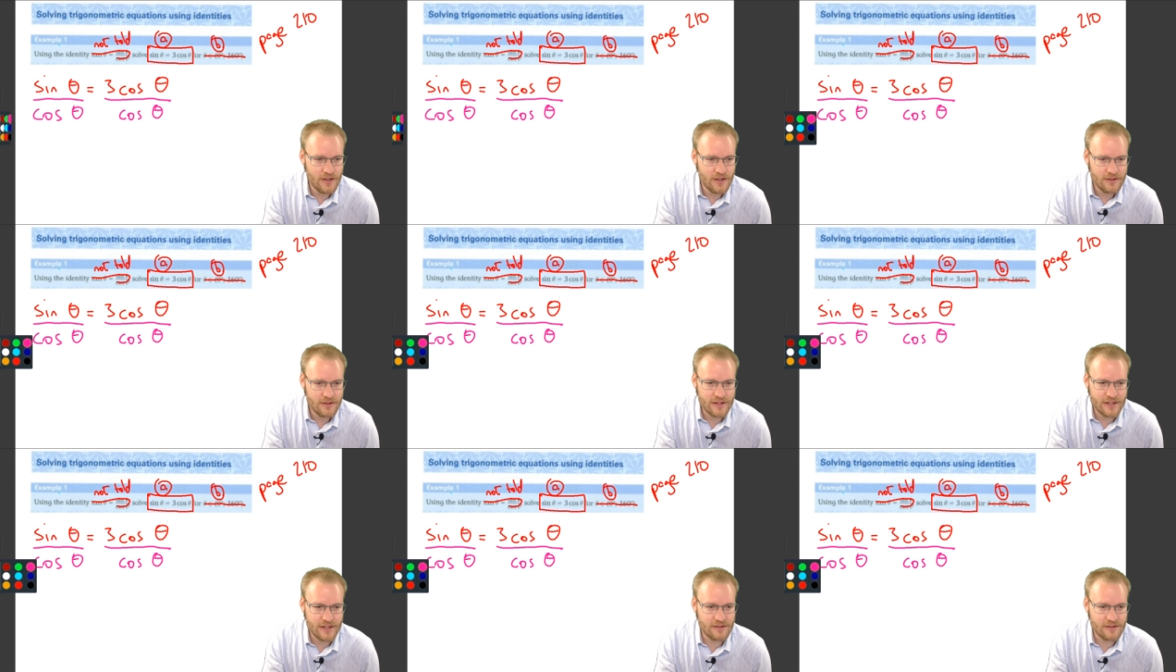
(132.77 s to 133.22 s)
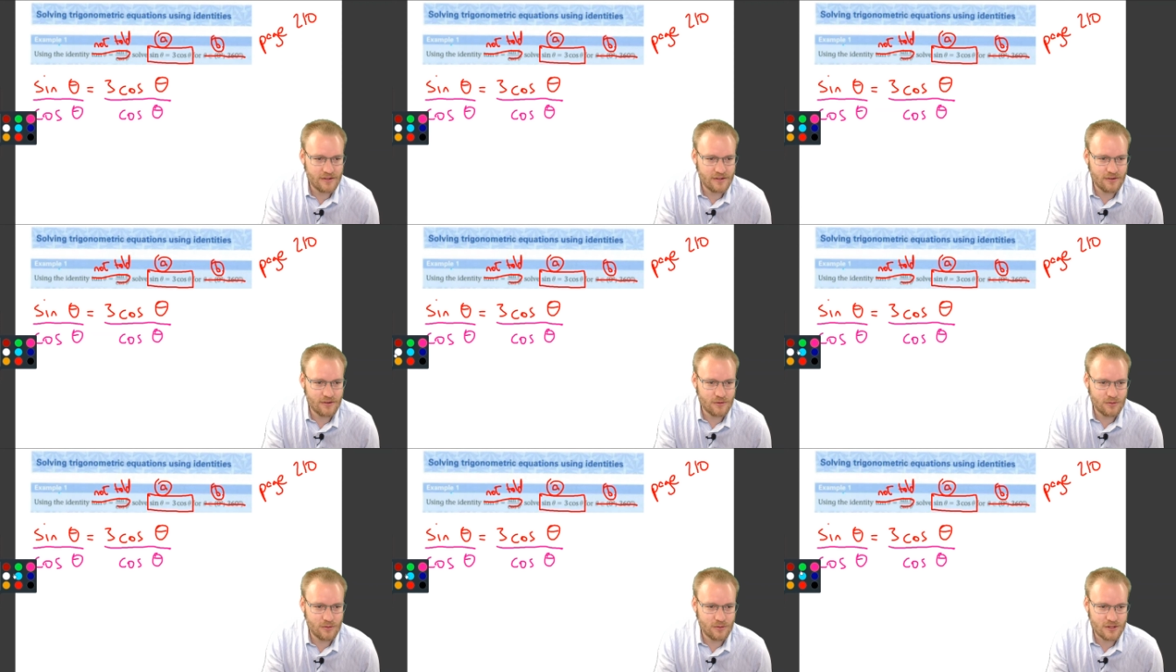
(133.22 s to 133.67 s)
then
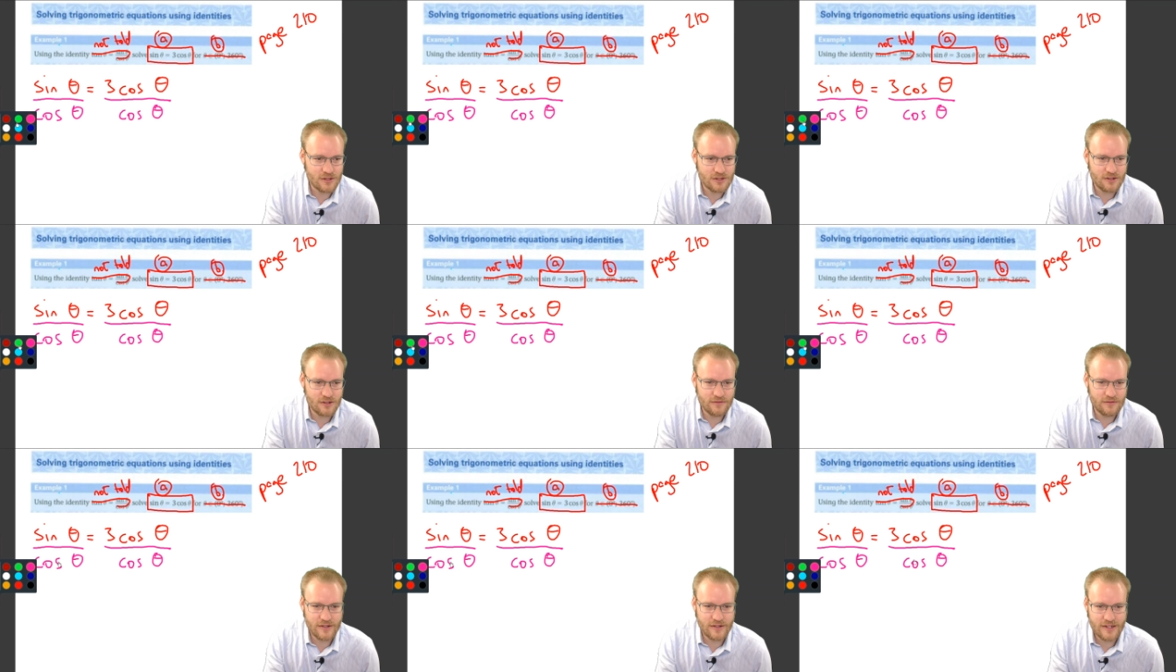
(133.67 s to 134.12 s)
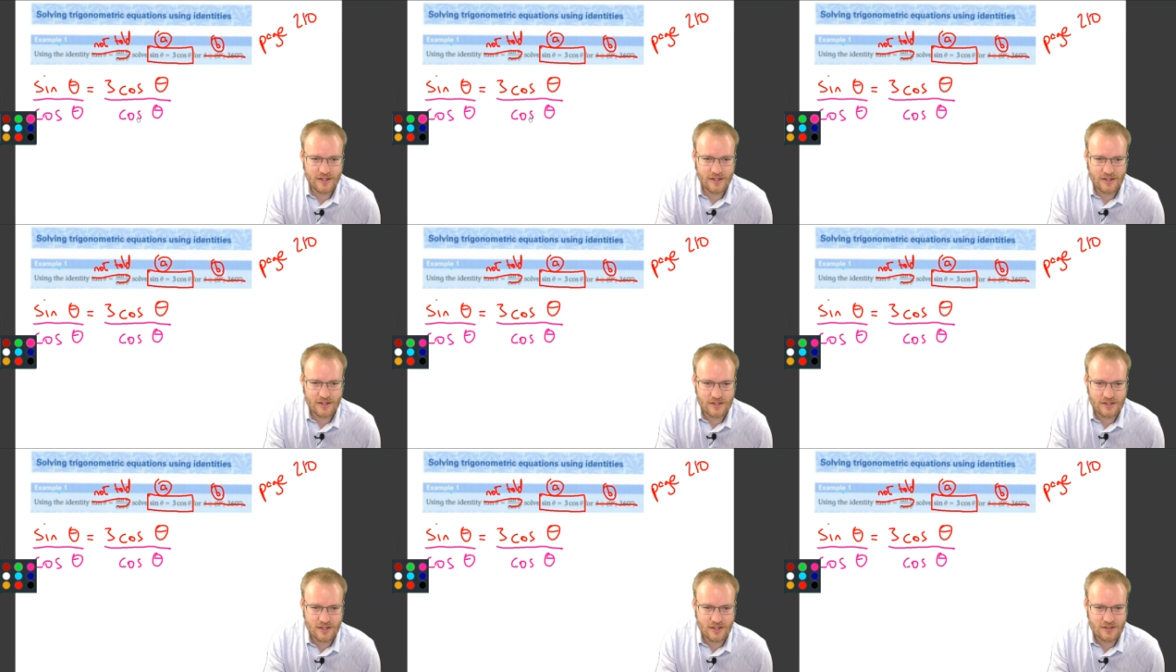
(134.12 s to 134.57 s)
what's
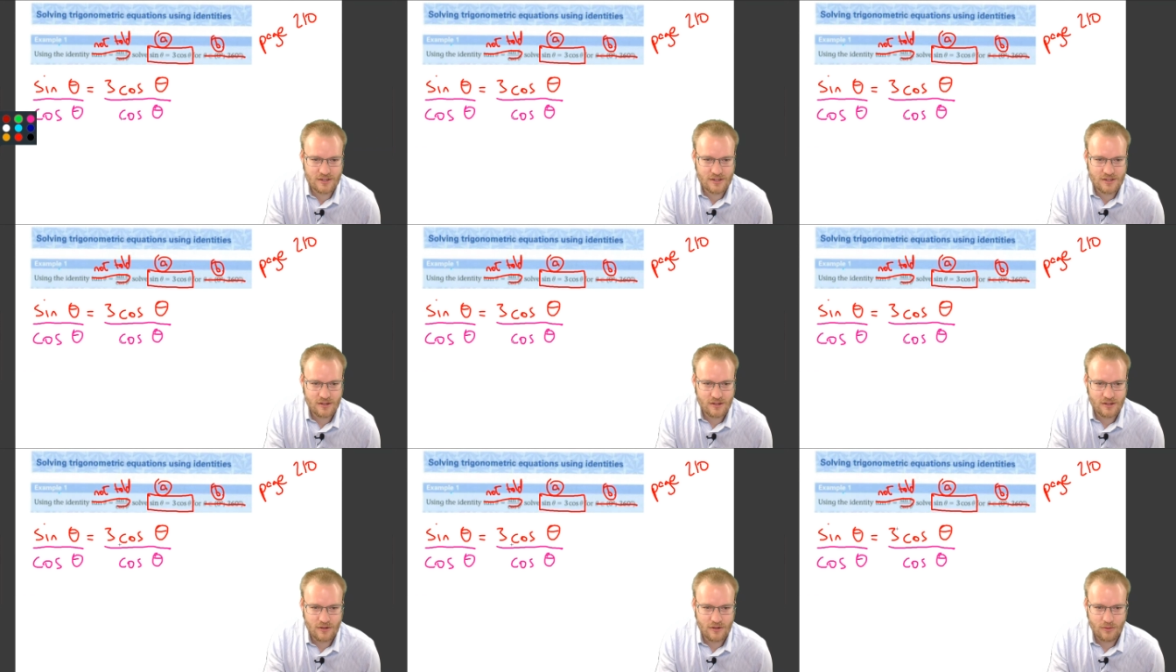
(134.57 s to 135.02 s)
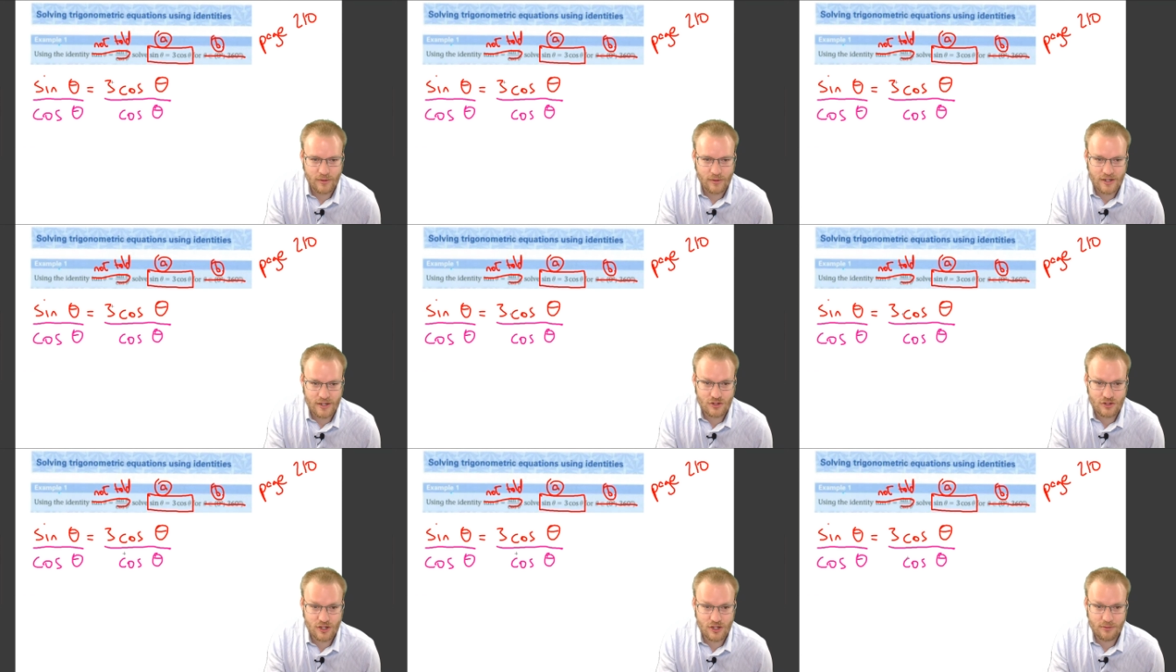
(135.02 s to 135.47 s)
convenient is
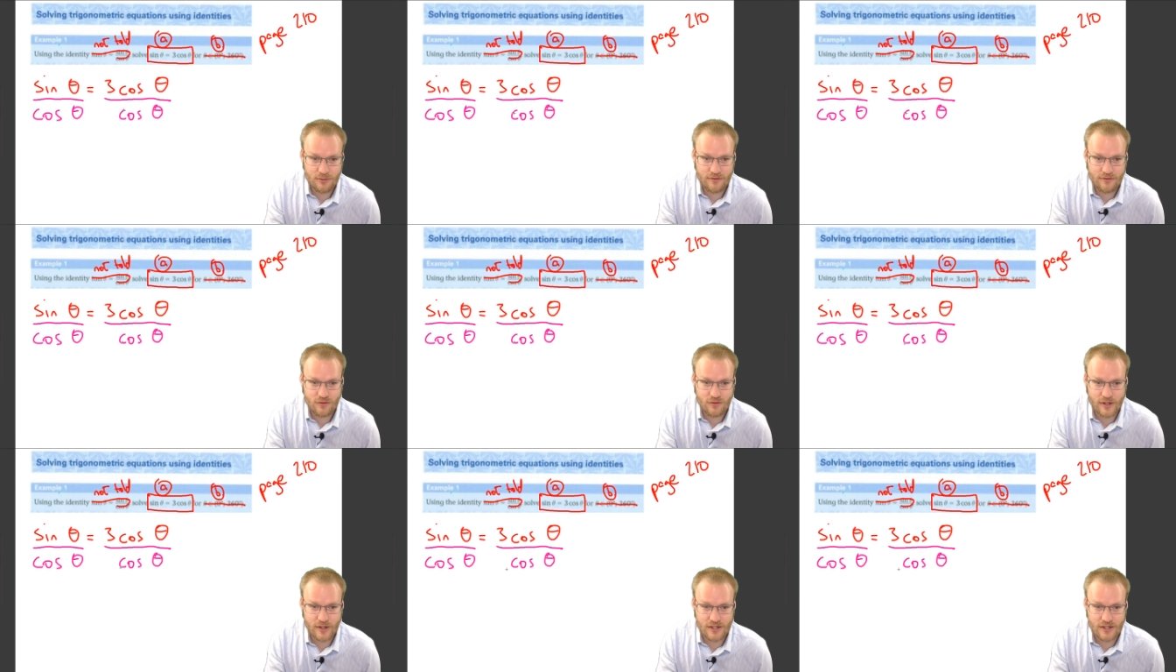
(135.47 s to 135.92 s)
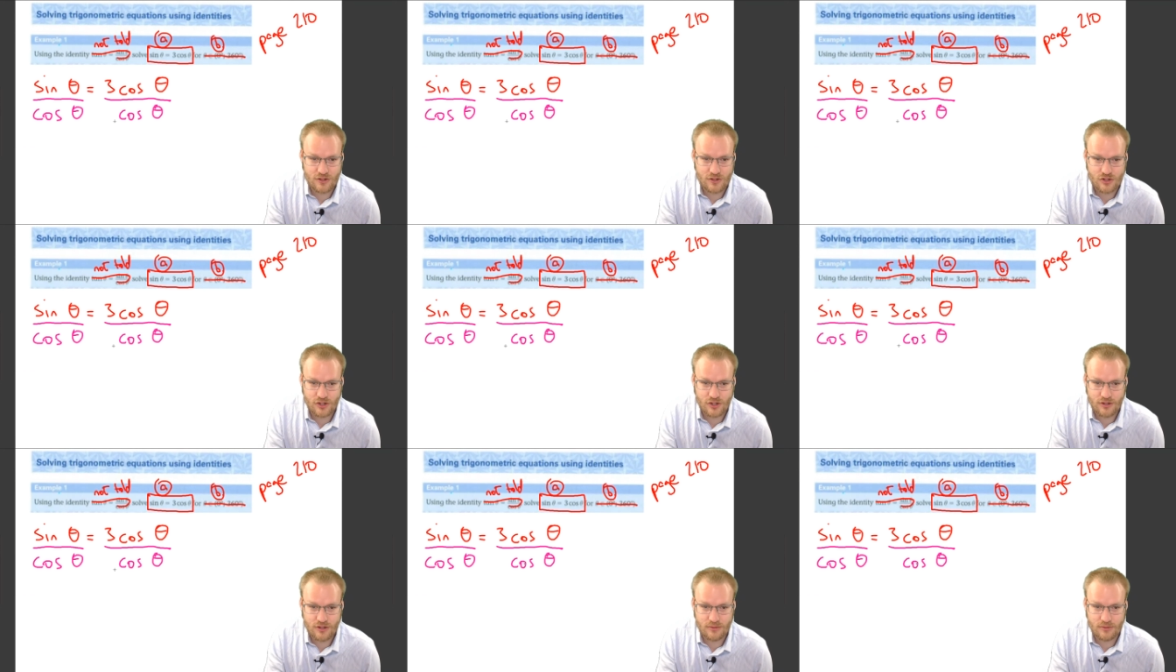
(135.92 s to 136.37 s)
one term of one
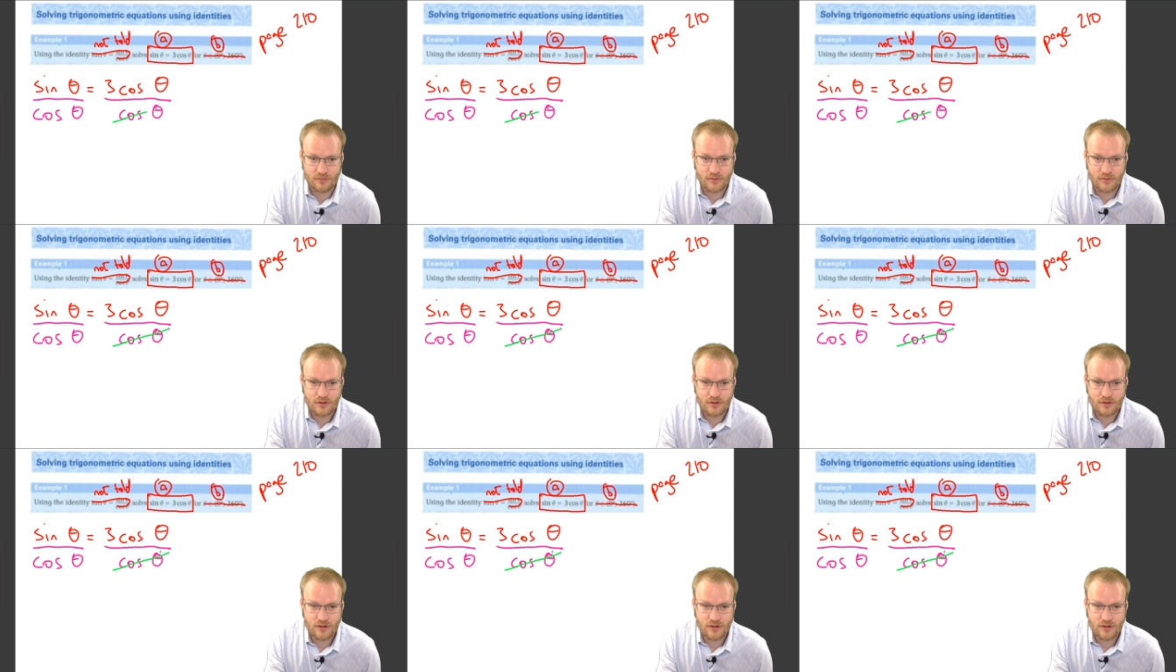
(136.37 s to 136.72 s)
term.